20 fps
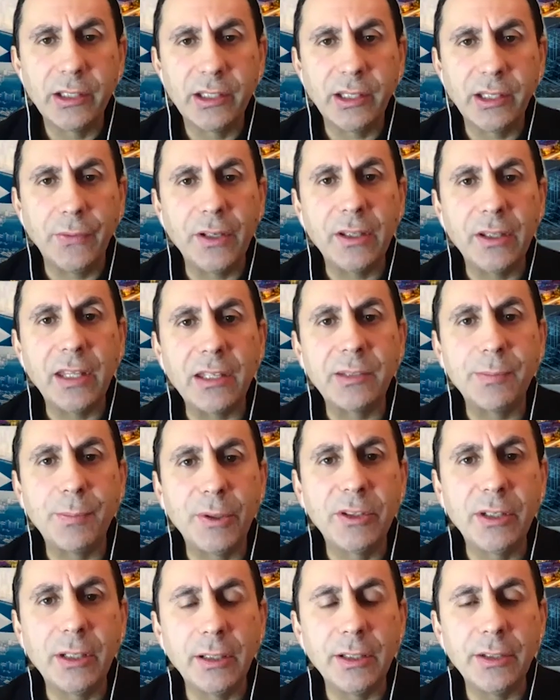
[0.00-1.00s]
Because I think that's
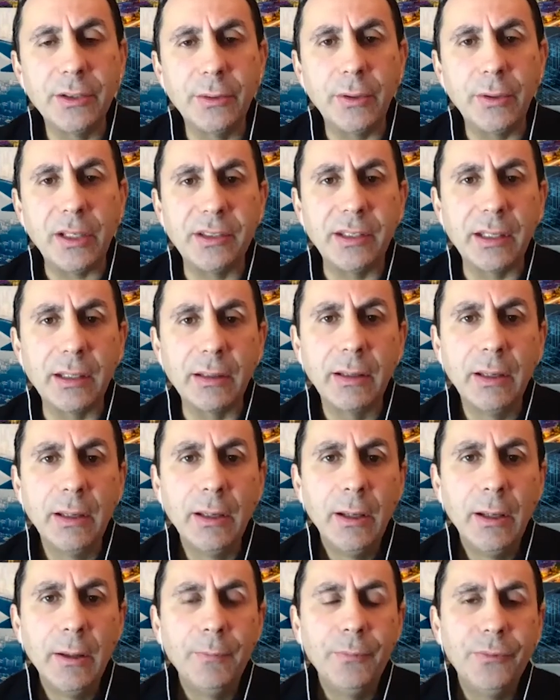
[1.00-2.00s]
particularly interesting
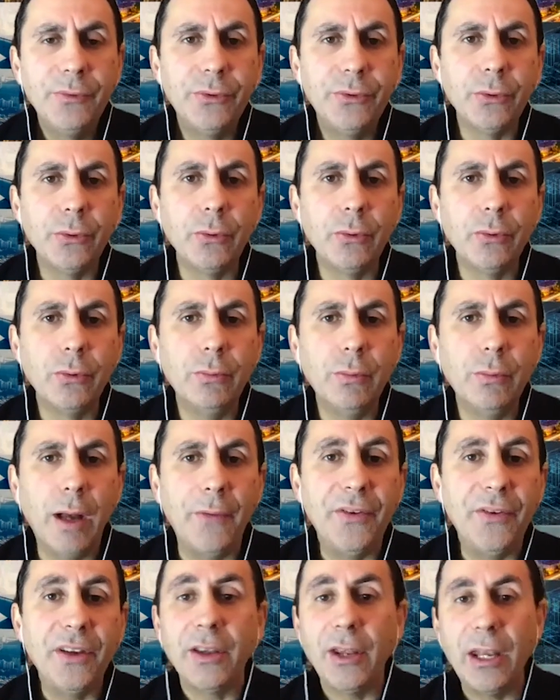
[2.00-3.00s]
to, I
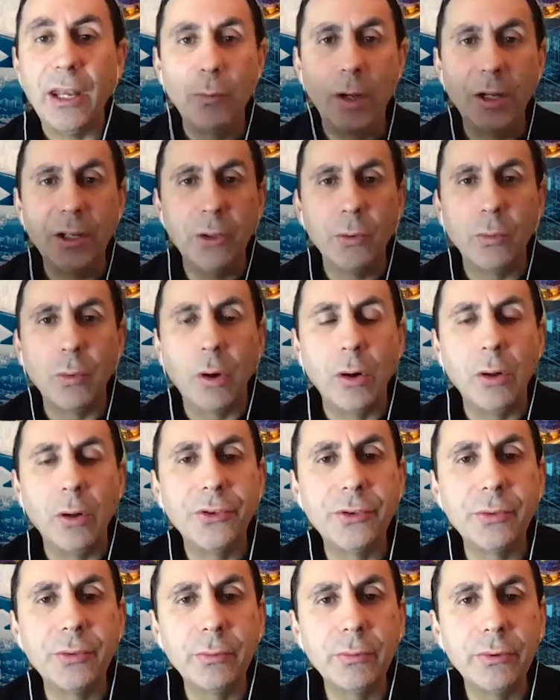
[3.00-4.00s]
think, anyone in the
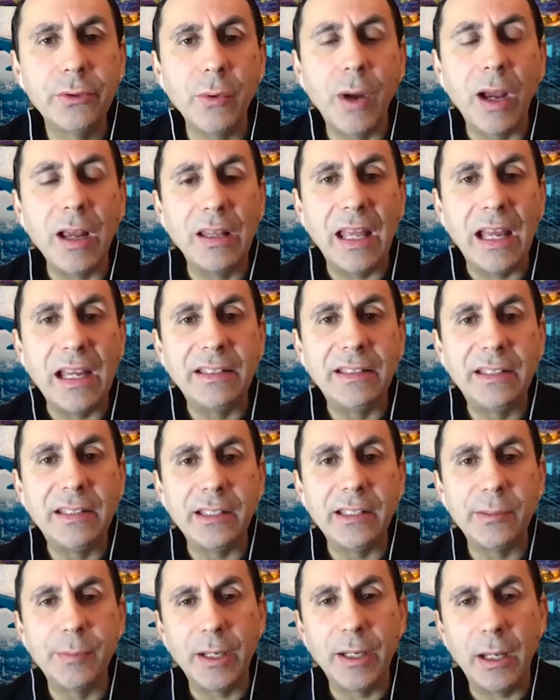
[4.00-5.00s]
world to highlight
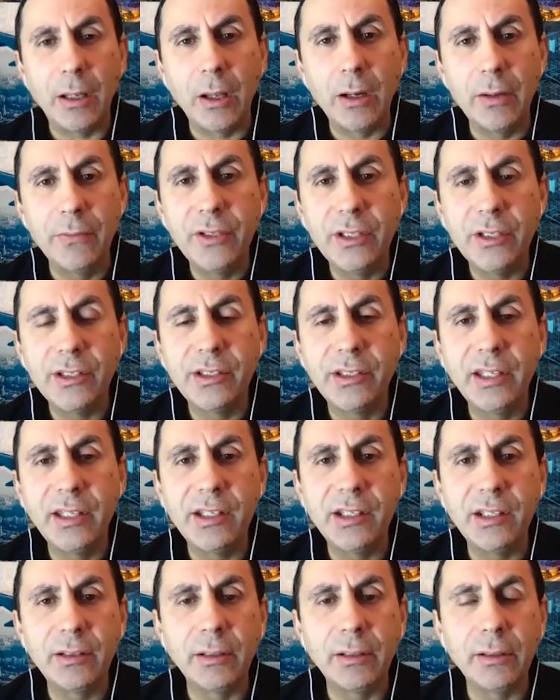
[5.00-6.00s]
this. But a lot of these
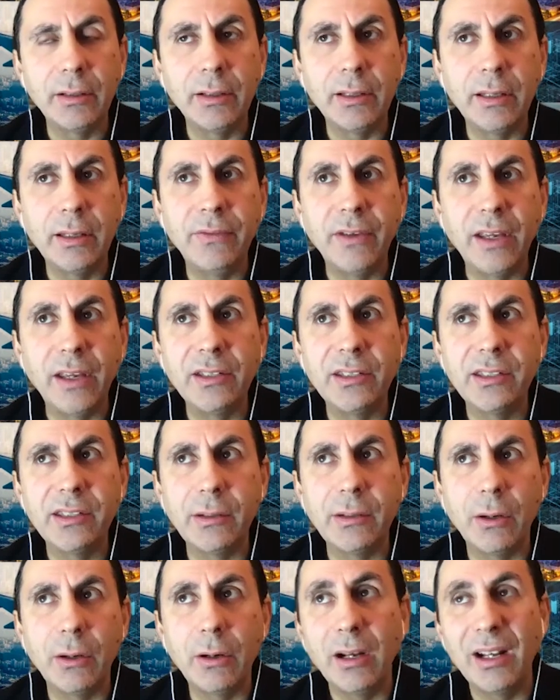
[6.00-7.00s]
digital events,
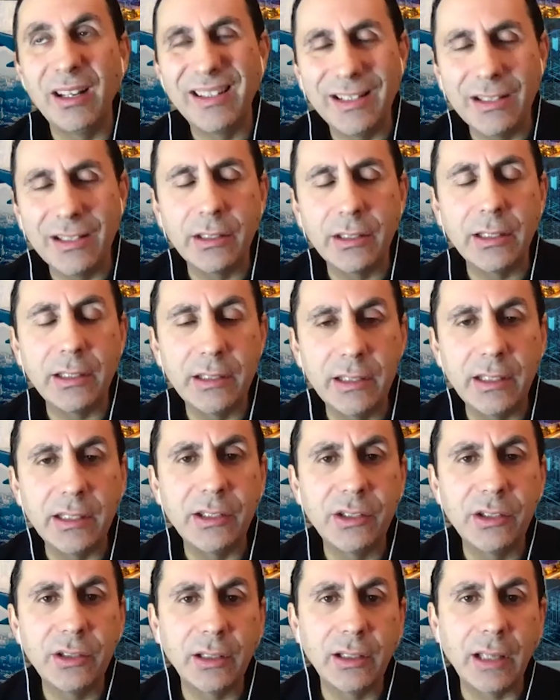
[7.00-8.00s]
or at least
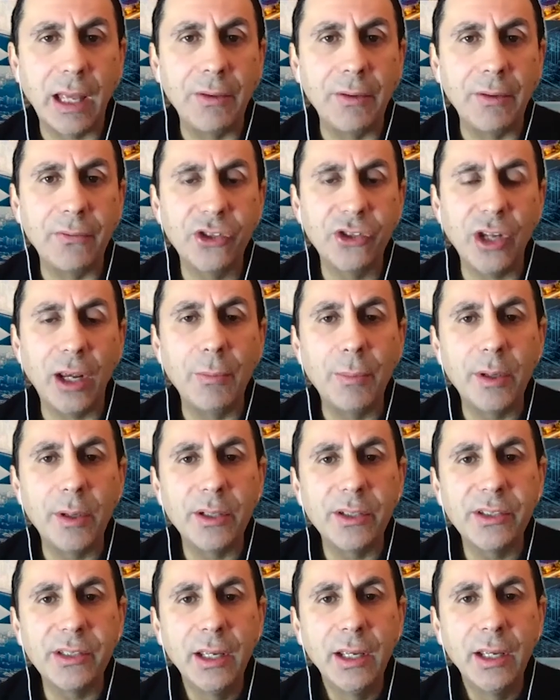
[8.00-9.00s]
this kind of
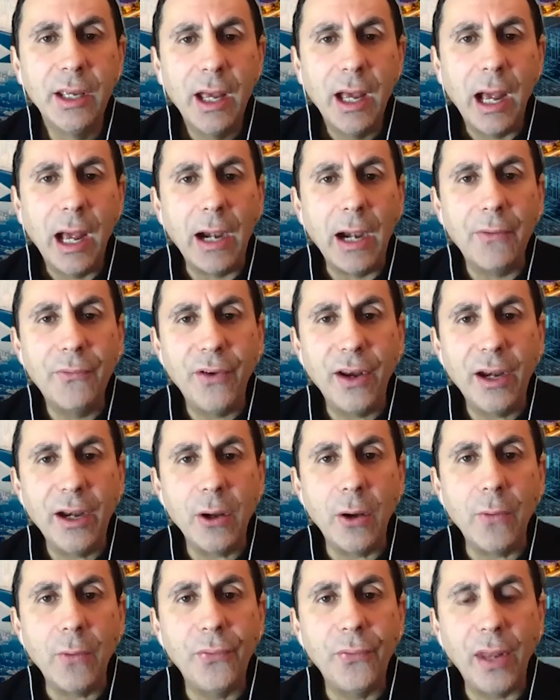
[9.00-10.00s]
chambers, are very
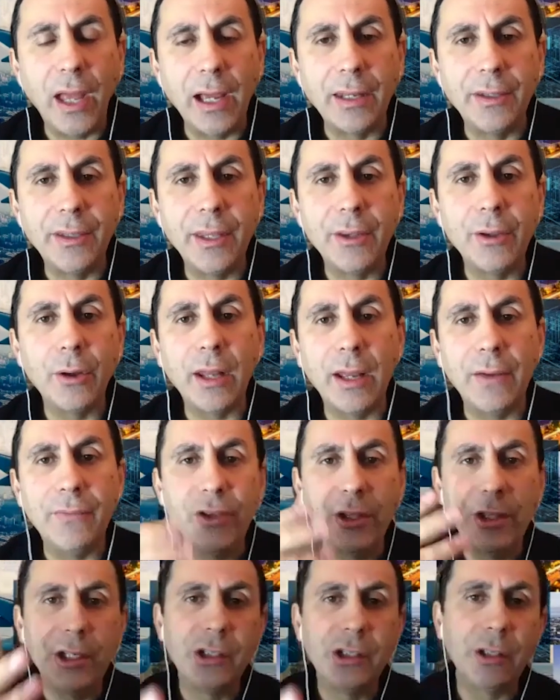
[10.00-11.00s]
offline. They don't have
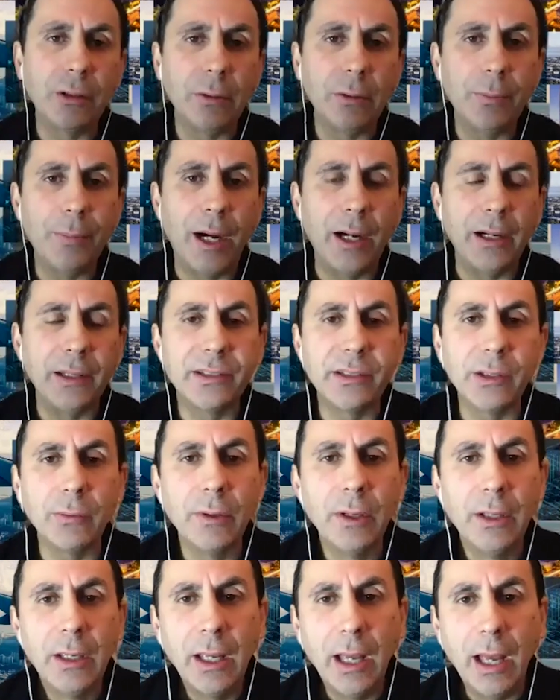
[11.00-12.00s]
the digital part.
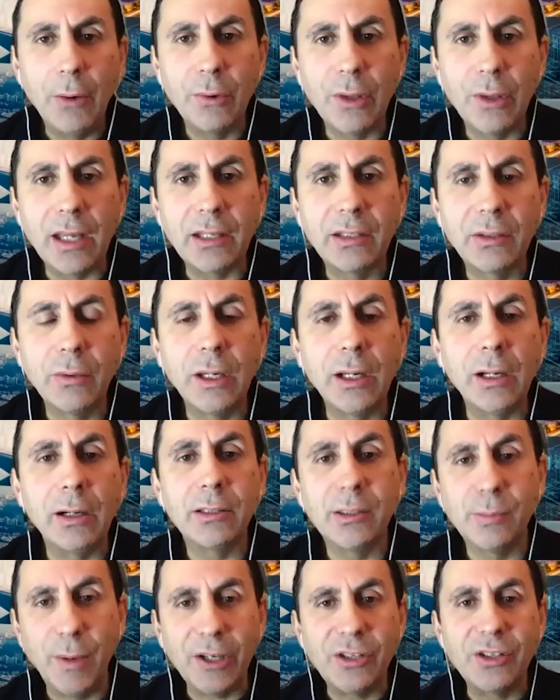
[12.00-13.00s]
So I would like to hear,
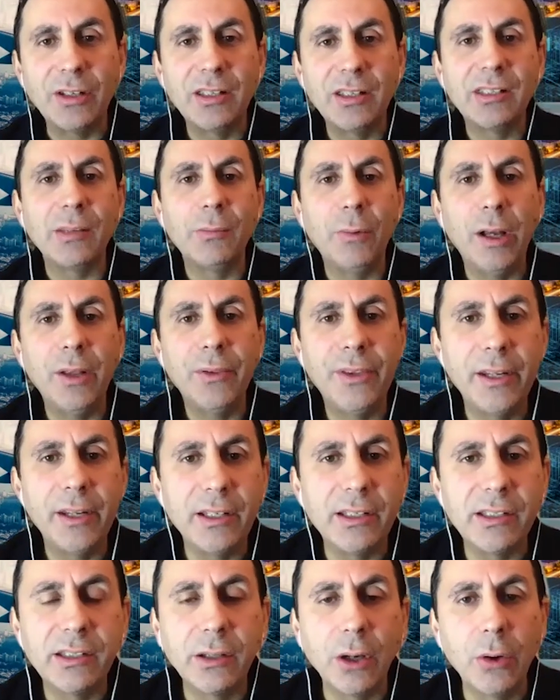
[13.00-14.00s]
especially someone that
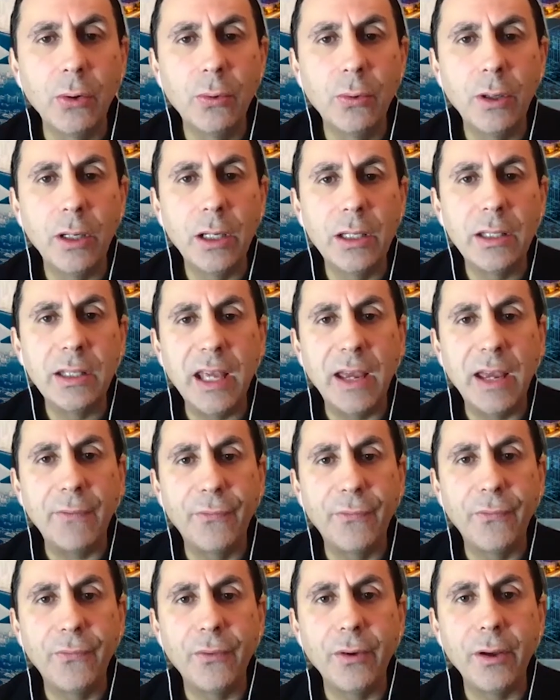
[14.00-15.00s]
is so in-depth
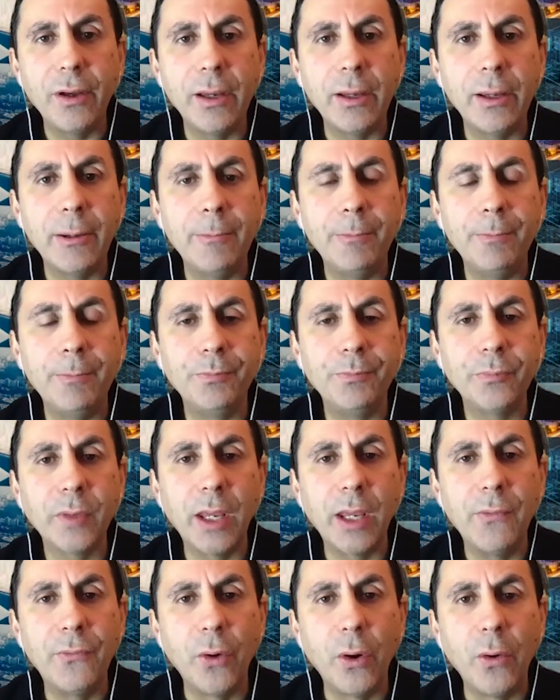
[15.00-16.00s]

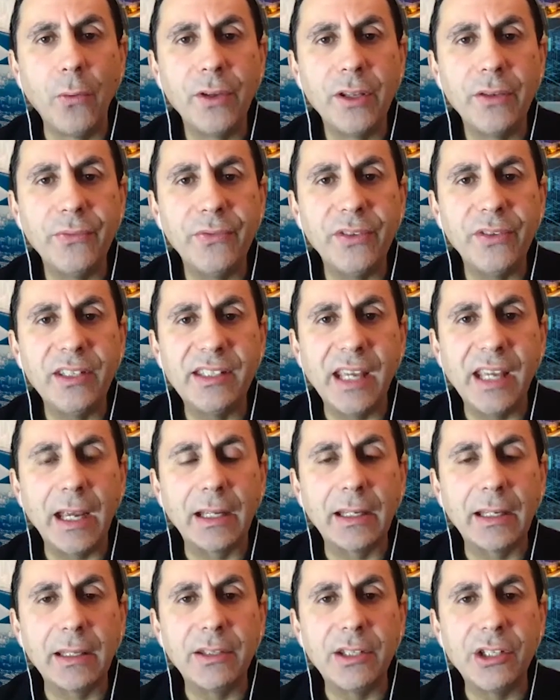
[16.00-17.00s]
involved in
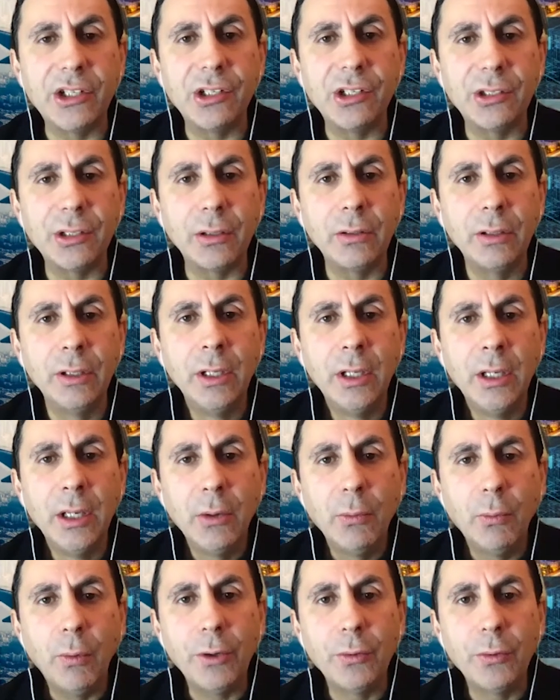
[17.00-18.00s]
fintech and digital,
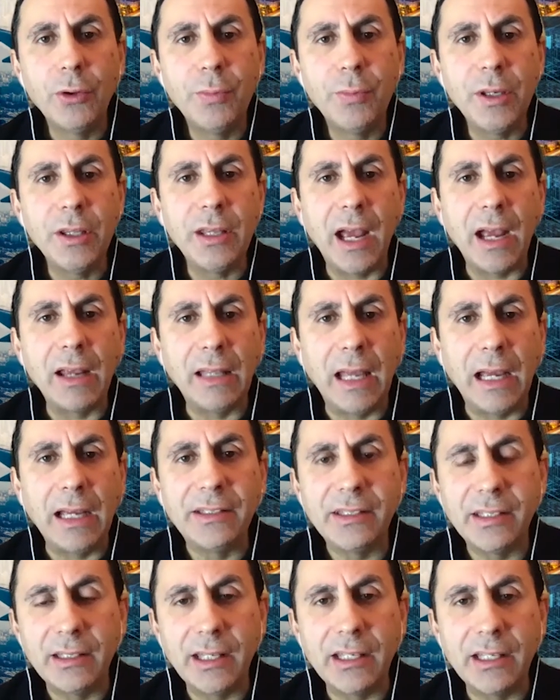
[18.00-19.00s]
what would be the
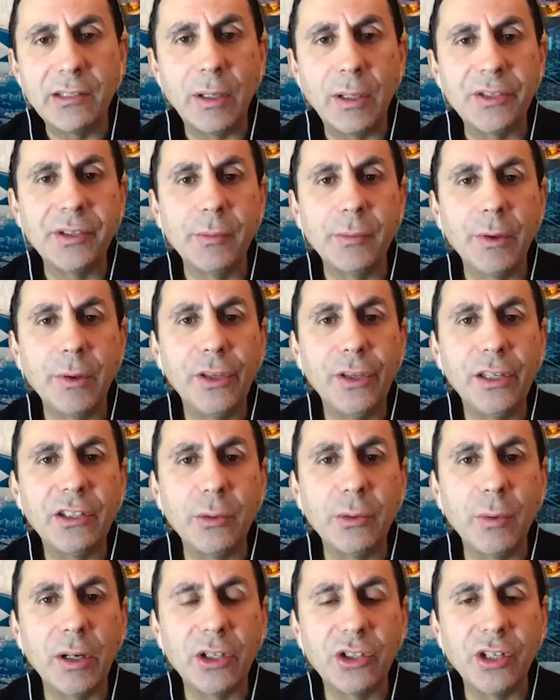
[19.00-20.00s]
highlights and as well some of the things
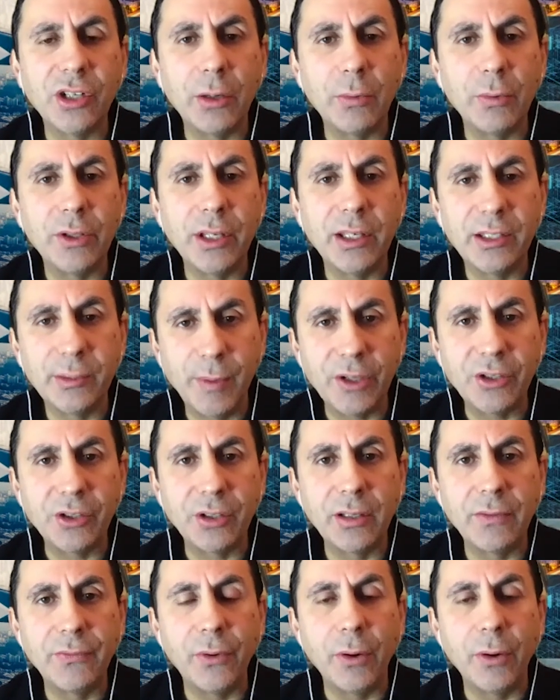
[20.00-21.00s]
you want to share with us,
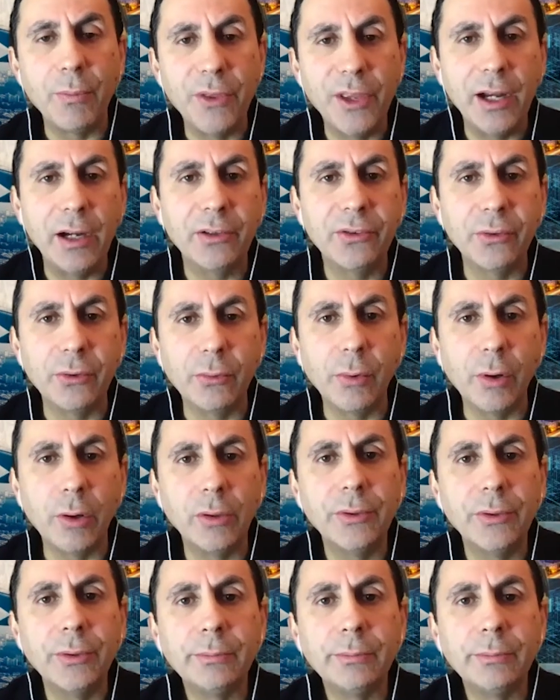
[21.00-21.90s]
especially from there to the world?